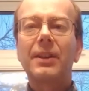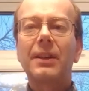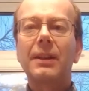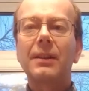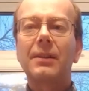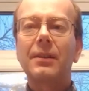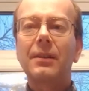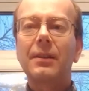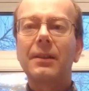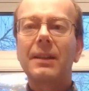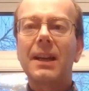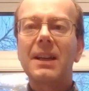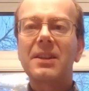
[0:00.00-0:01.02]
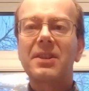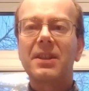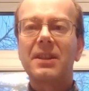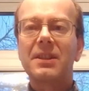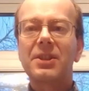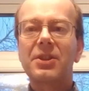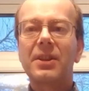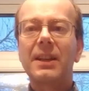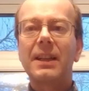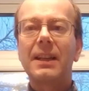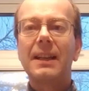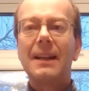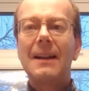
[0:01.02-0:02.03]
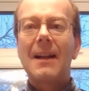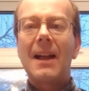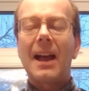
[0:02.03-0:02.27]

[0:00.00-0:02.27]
a good ashen tree,